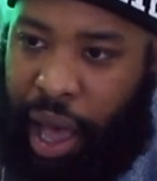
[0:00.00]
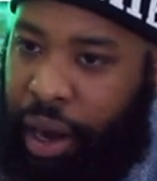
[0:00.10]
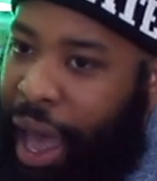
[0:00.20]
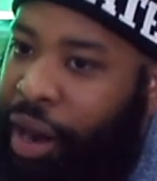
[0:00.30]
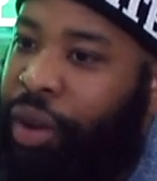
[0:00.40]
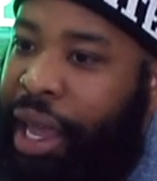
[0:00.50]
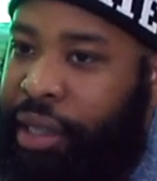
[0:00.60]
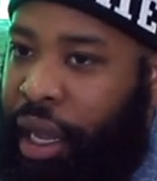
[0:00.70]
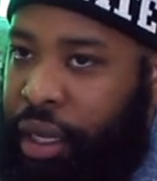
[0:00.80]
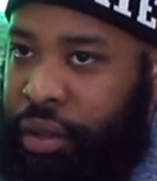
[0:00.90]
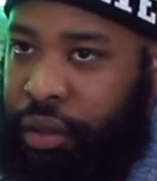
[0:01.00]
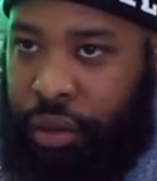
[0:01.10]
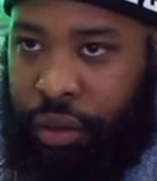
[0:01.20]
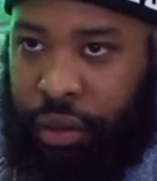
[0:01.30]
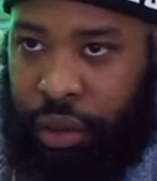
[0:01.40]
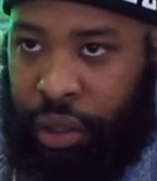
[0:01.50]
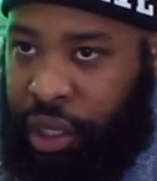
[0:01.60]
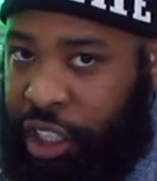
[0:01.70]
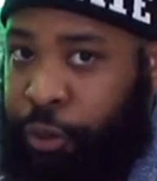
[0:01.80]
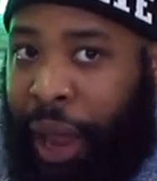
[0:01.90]
not. I don't like that. Yeah.
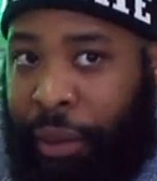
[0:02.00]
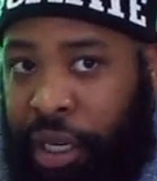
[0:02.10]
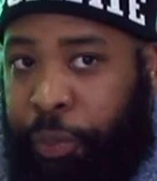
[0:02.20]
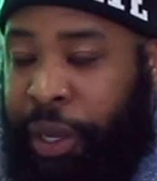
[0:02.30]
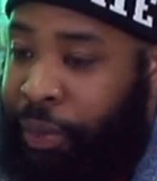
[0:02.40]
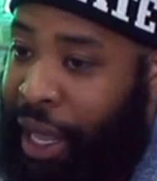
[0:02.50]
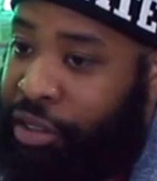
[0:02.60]
It's probably the people